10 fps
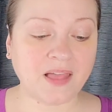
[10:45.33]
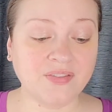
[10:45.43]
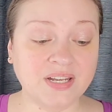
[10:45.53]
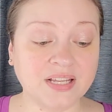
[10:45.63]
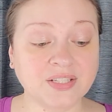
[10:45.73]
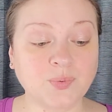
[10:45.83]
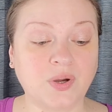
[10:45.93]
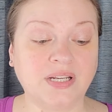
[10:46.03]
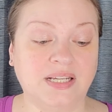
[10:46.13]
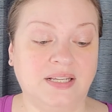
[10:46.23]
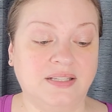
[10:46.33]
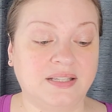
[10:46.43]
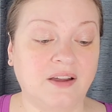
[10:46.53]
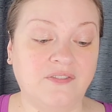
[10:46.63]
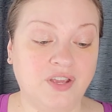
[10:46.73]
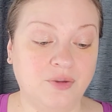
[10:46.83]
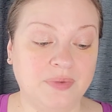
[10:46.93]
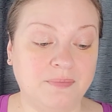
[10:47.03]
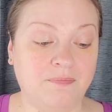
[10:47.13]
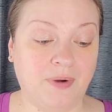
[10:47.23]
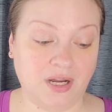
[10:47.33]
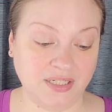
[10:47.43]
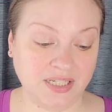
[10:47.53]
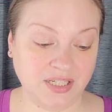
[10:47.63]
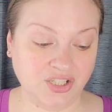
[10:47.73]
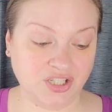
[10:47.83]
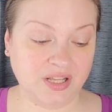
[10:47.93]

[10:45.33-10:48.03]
The next one is Of Human Bondage,